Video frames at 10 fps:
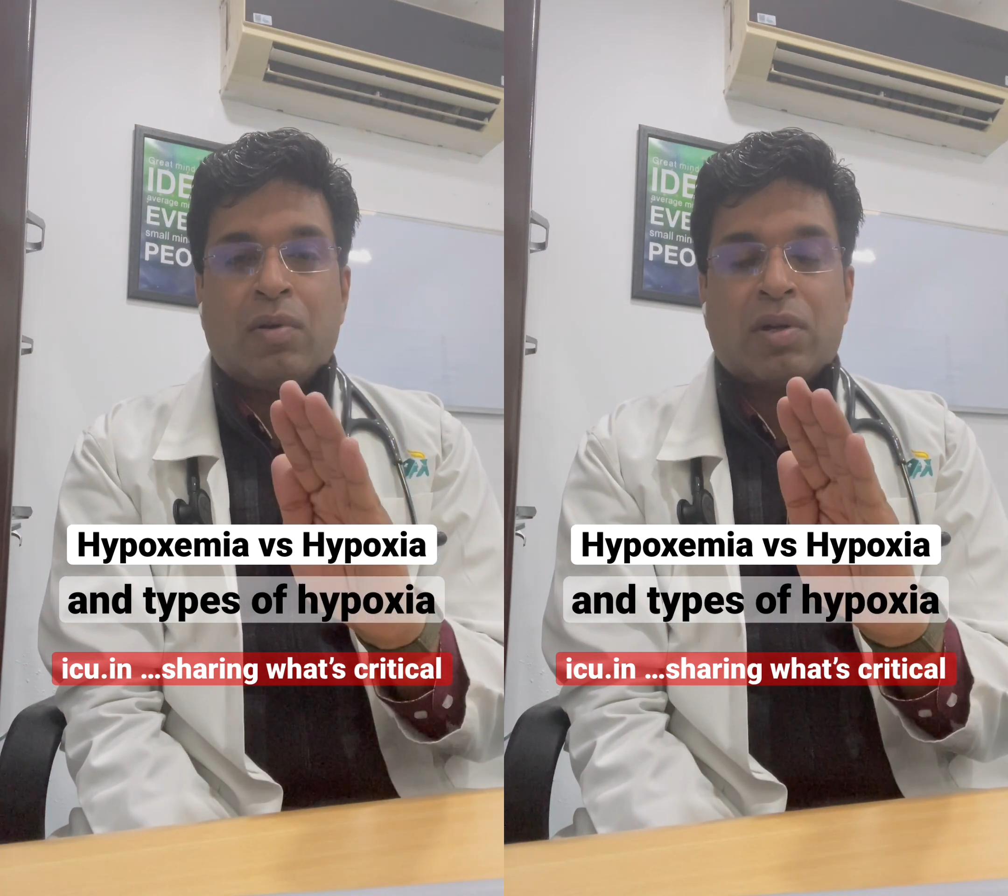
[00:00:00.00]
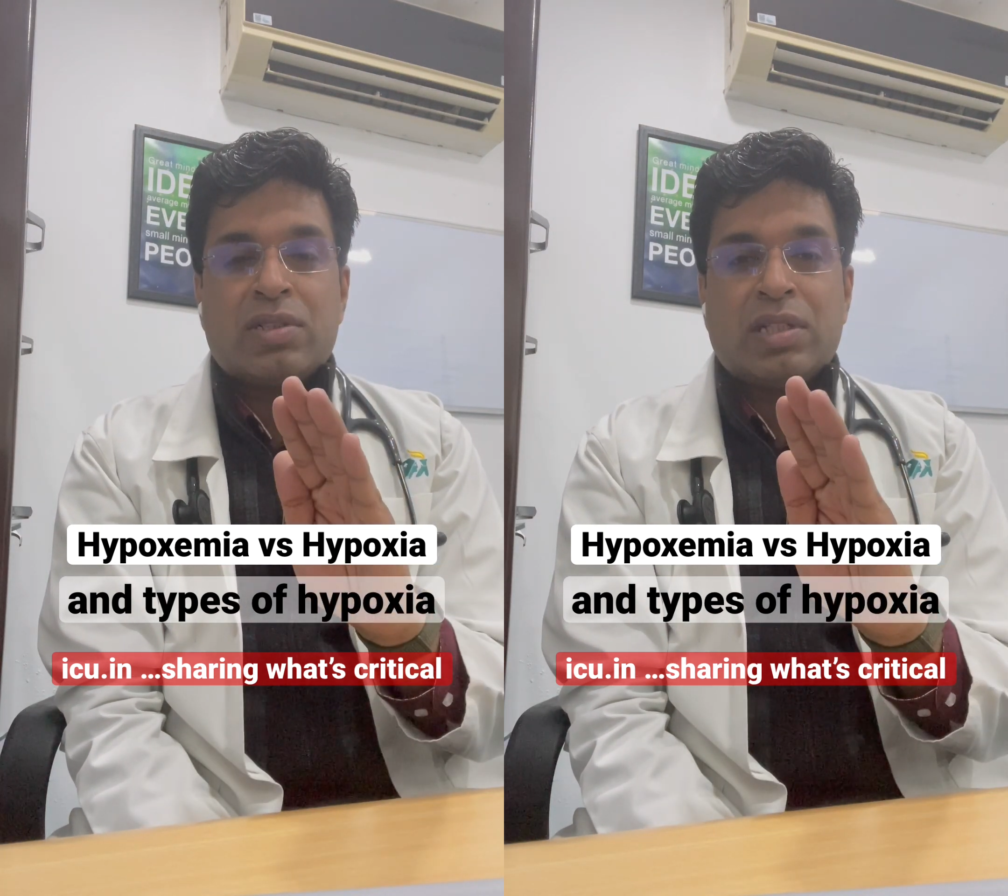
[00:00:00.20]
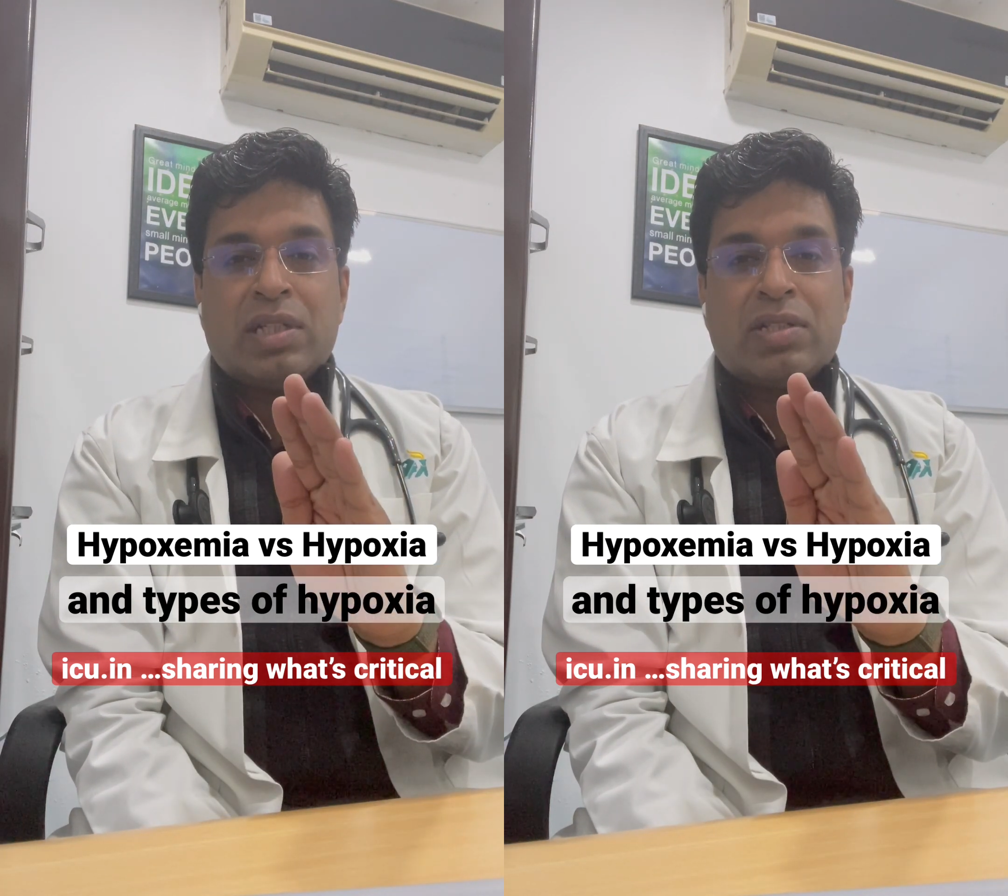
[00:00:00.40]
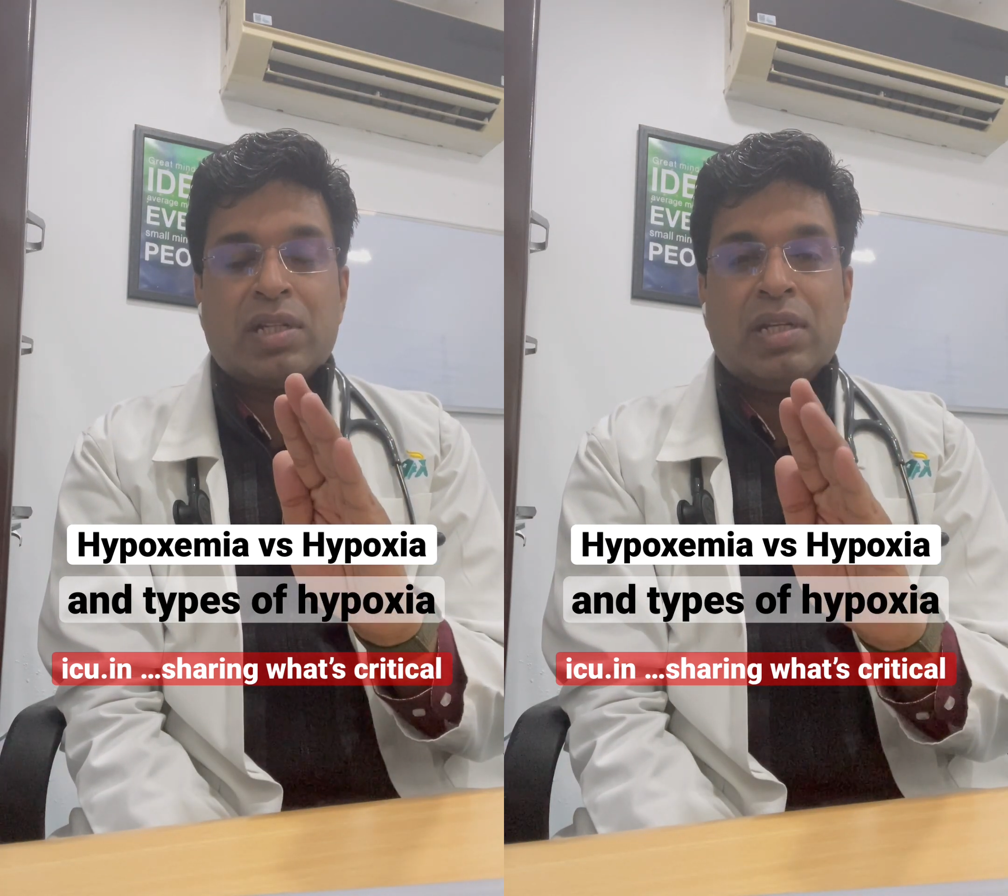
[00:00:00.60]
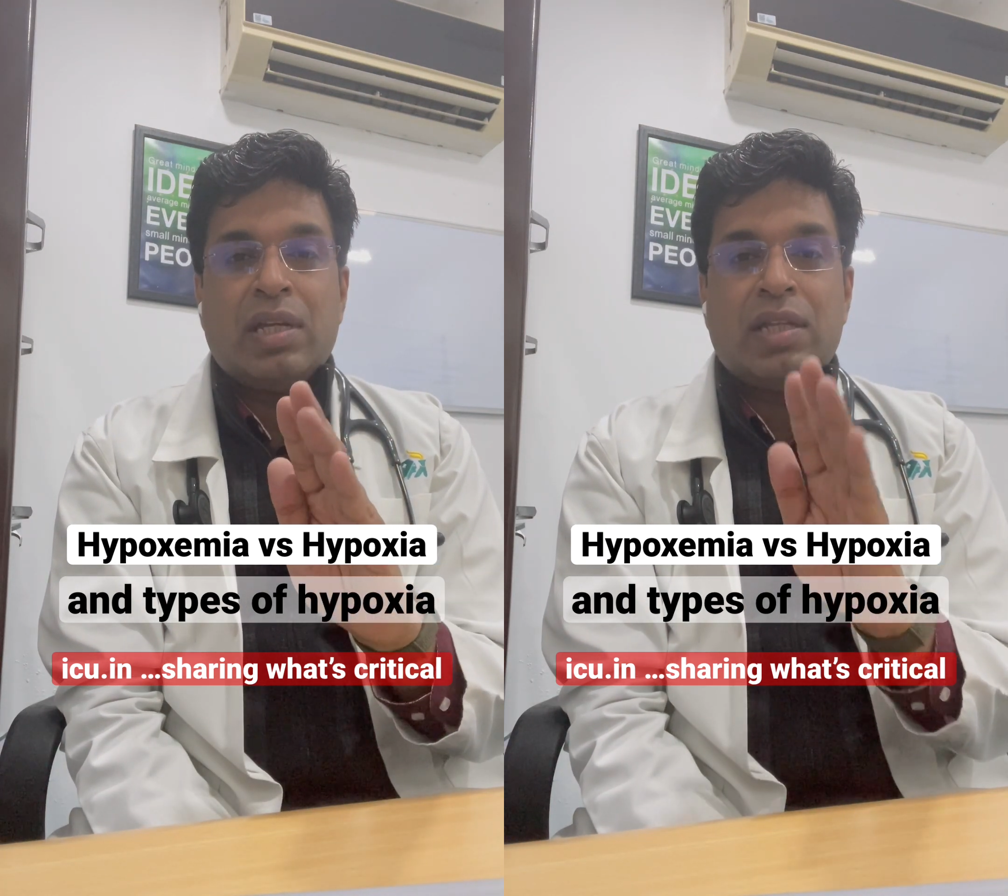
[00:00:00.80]

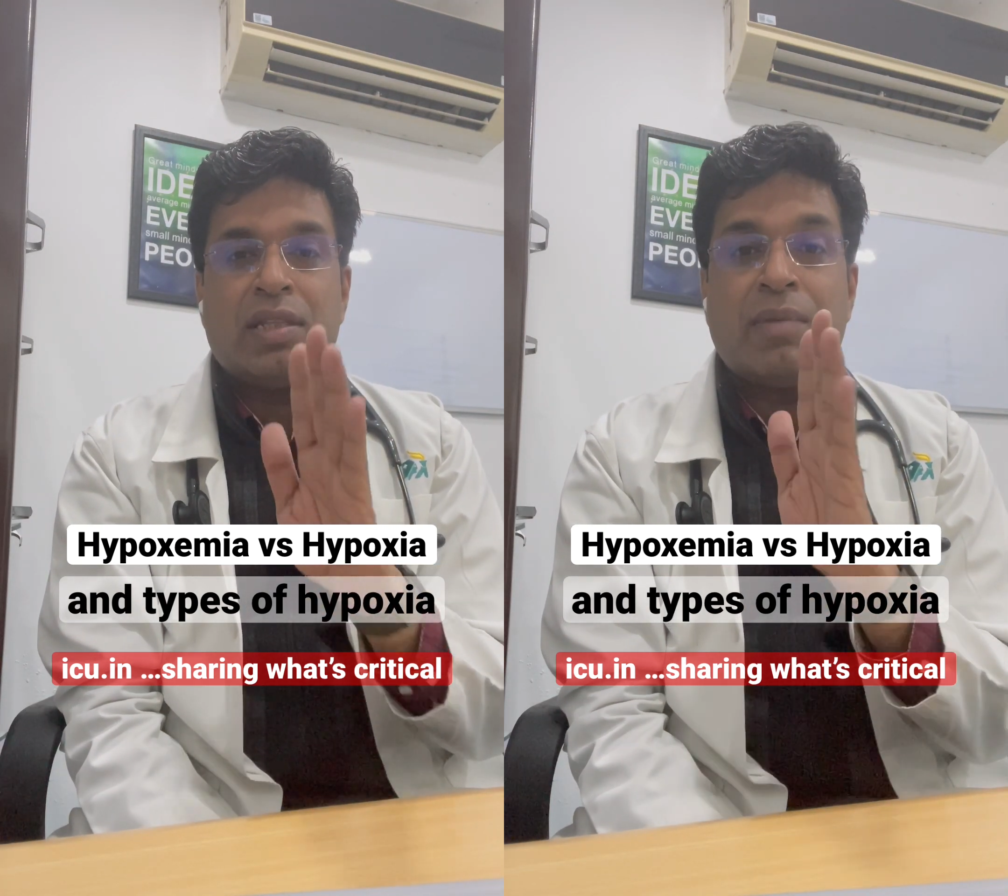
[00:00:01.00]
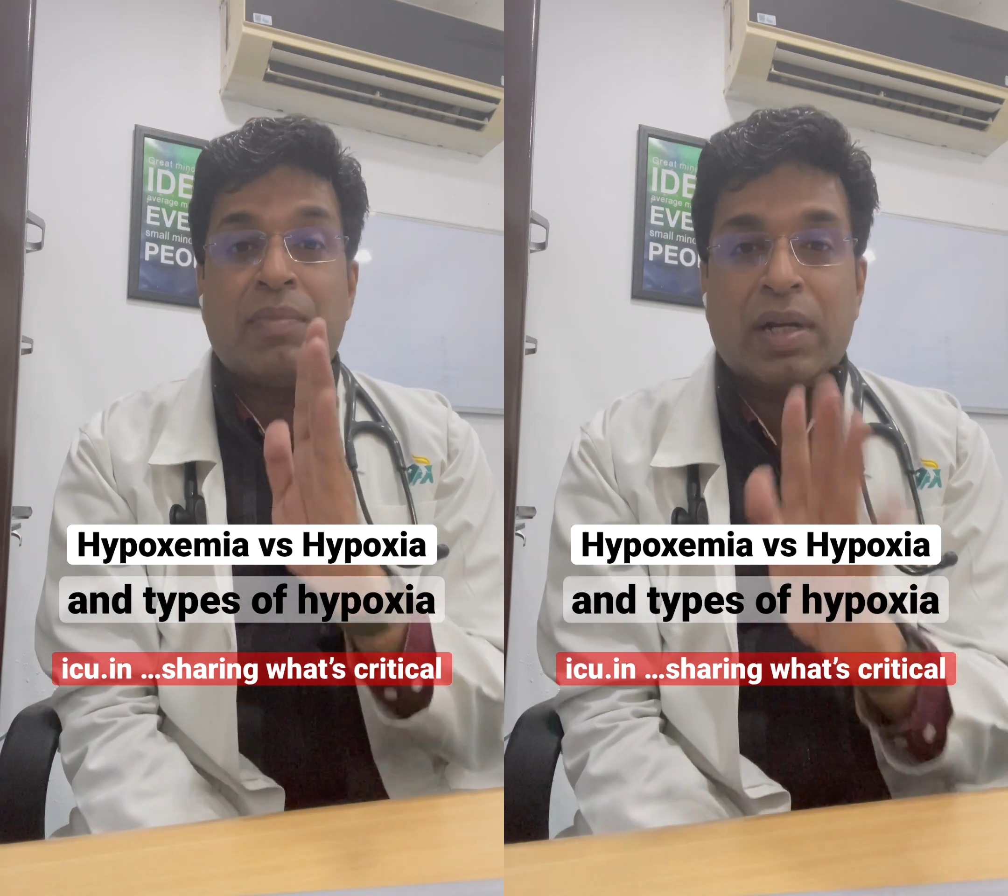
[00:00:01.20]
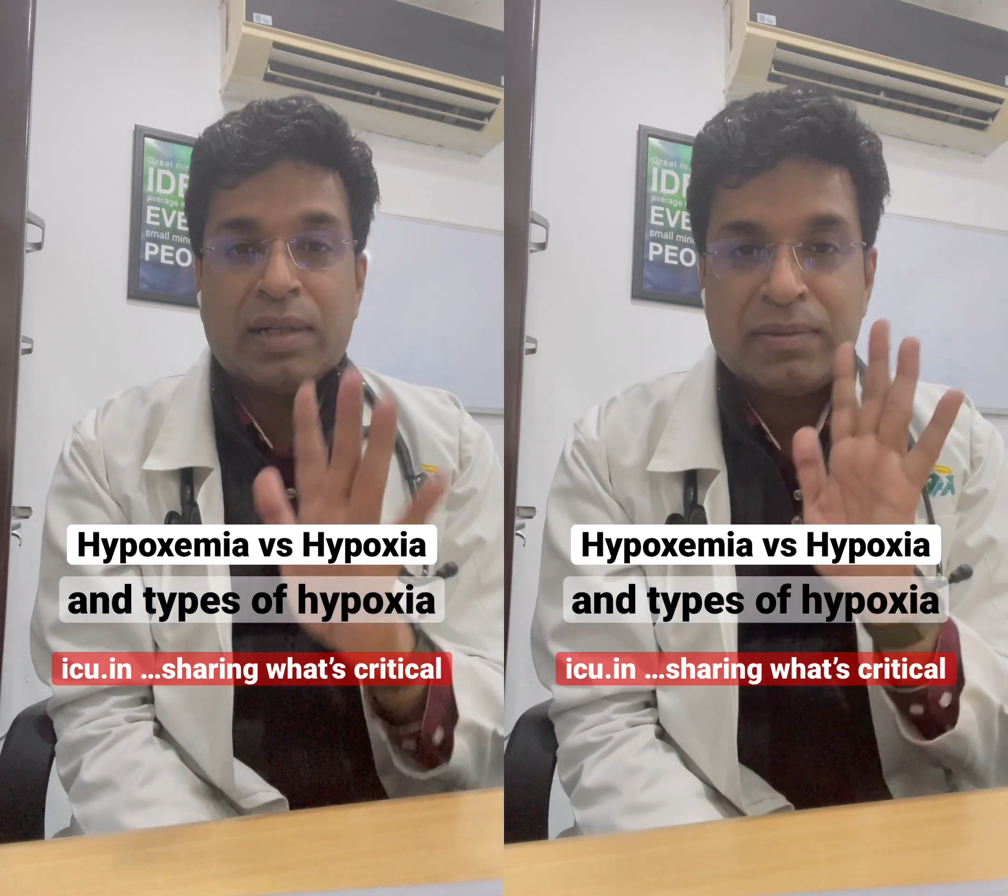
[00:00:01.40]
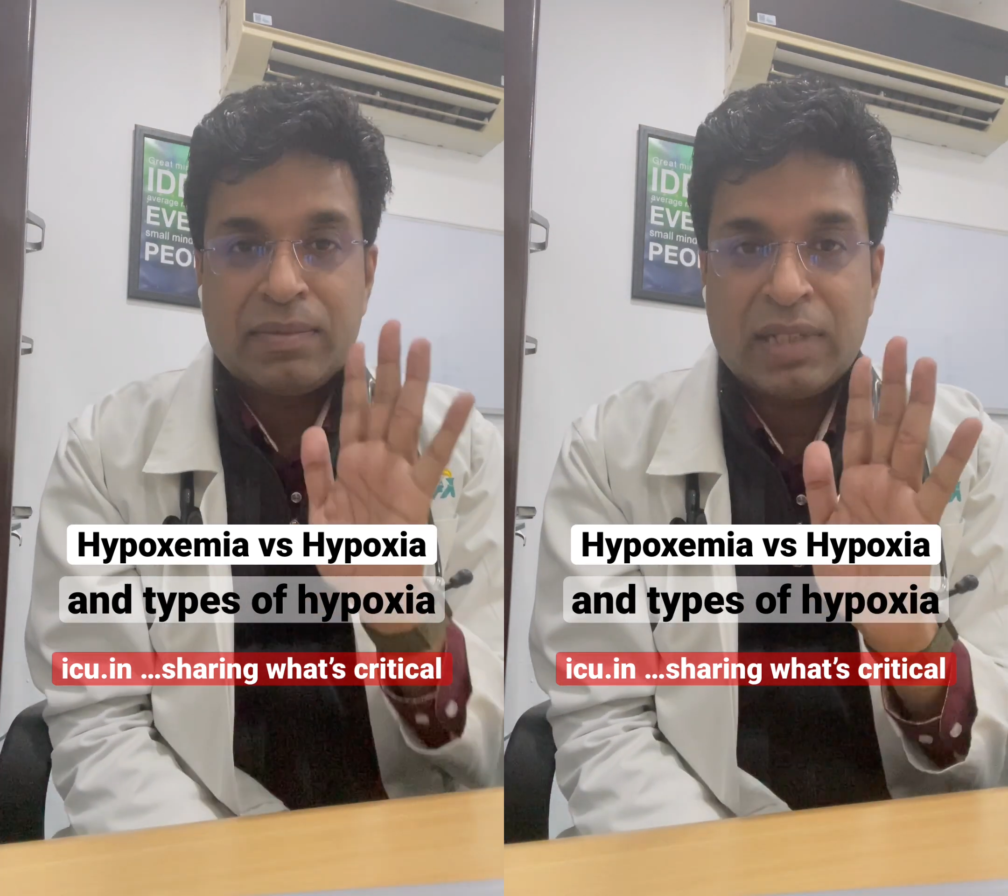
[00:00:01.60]
oxygenation in the blood.